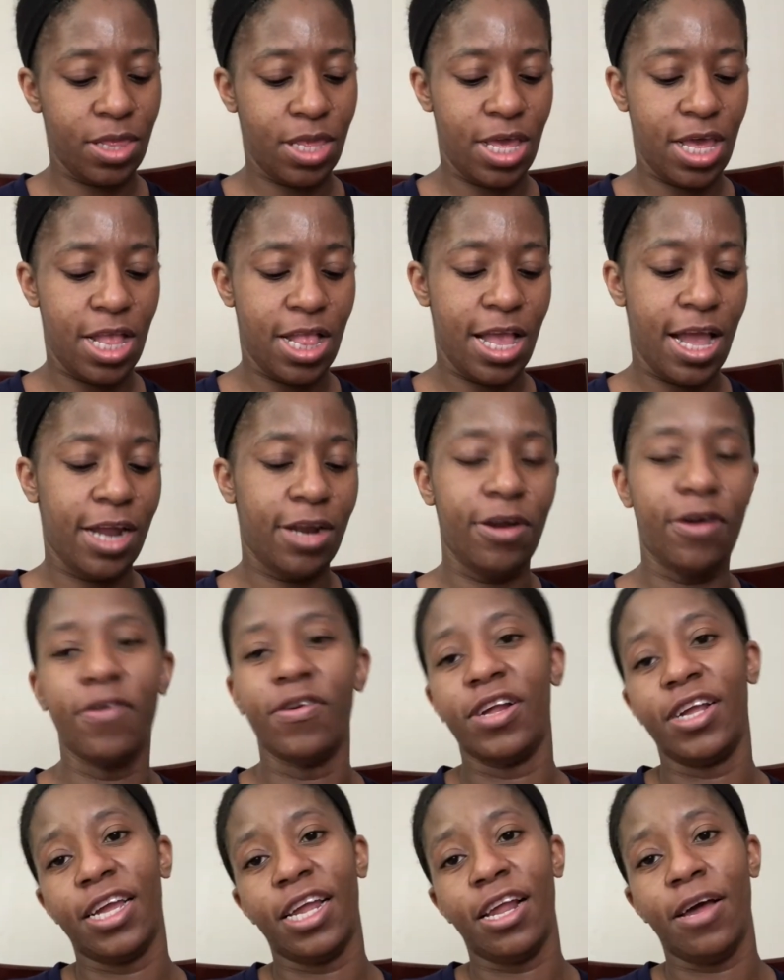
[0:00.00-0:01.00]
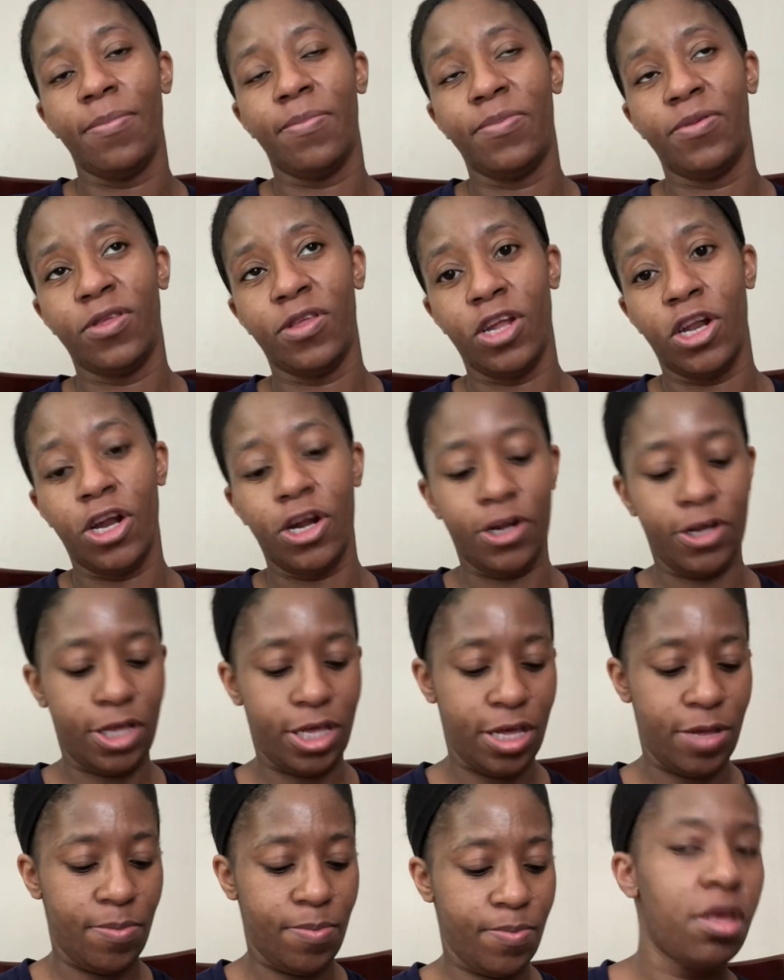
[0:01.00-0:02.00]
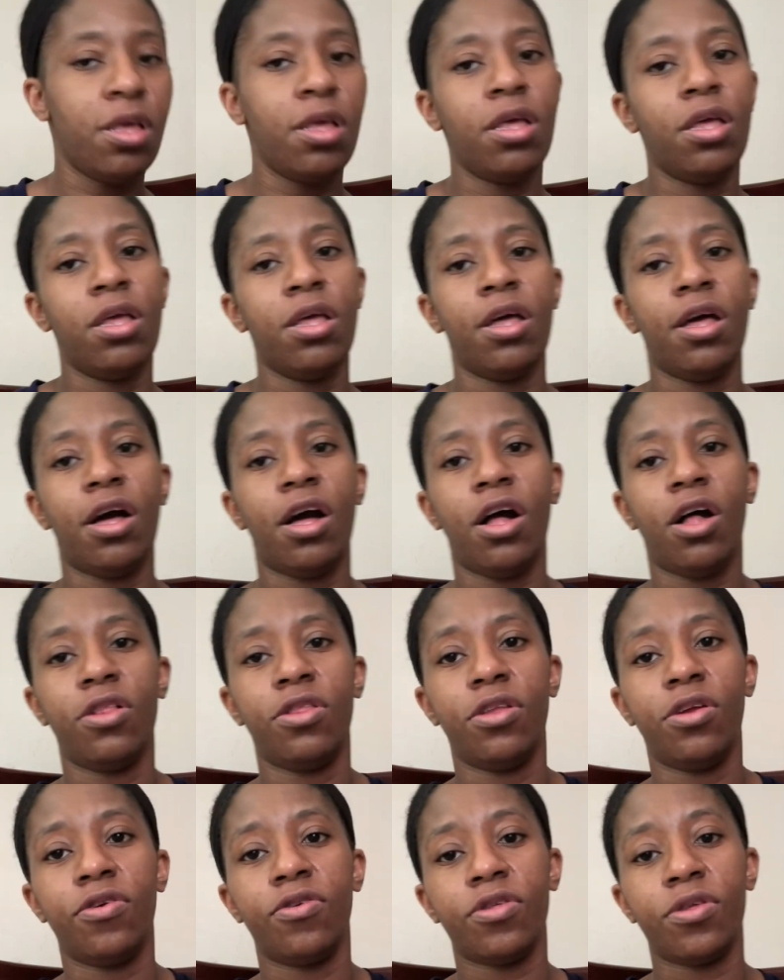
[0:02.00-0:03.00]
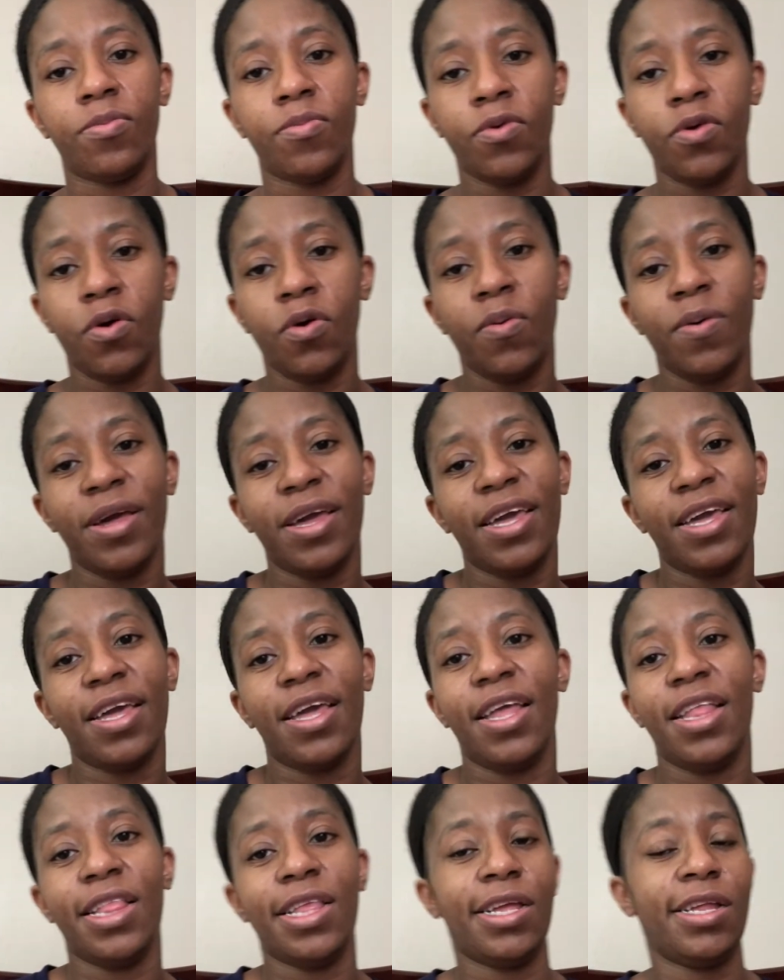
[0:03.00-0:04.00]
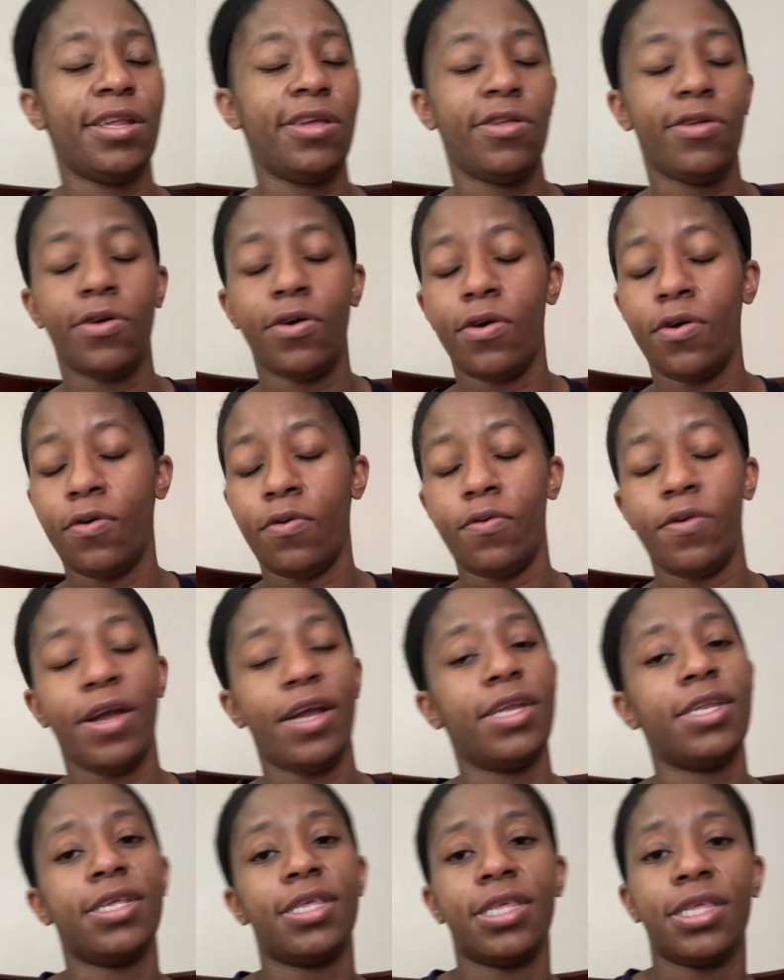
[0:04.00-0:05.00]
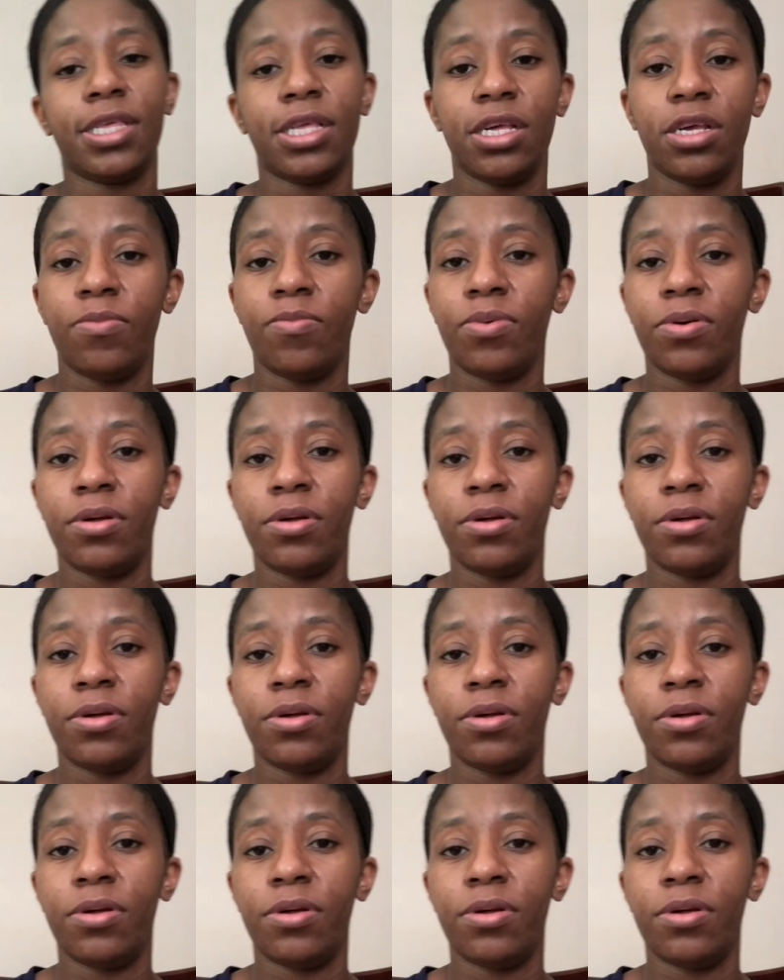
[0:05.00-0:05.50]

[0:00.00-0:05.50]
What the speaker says: And I know to get up to nurse him. I'll nurse him real quick, and then he'll go right to sleep